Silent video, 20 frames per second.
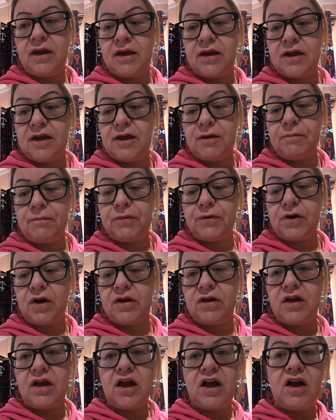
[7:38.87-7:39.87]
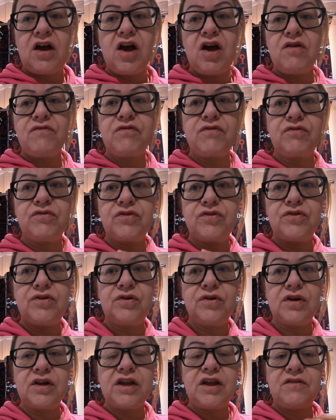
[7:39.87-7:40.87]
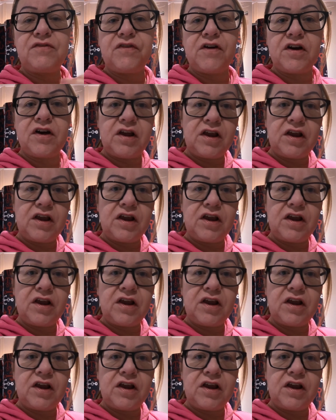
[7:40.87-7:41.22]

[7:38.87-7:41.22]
um but overall if I,